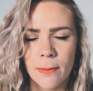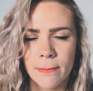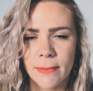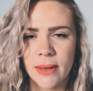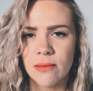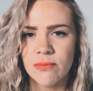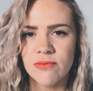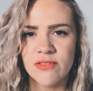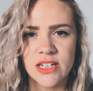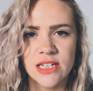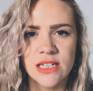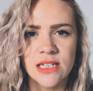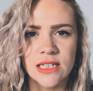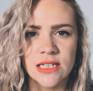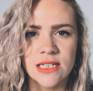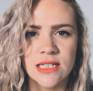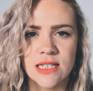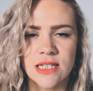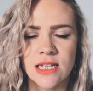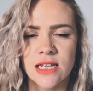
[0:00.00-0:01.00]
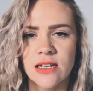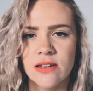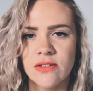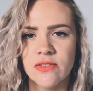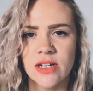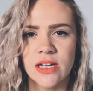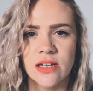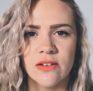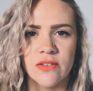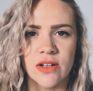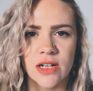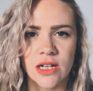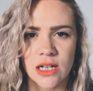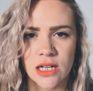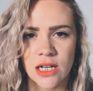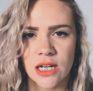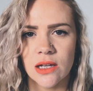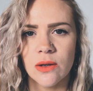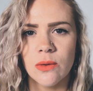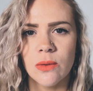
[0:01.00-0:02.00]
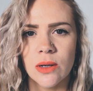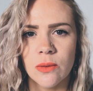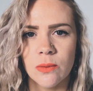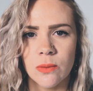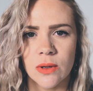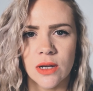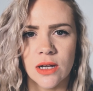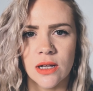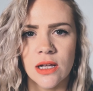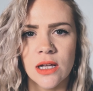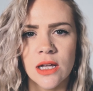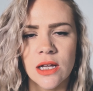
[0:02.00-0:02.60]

and I went there as a teenager with a group from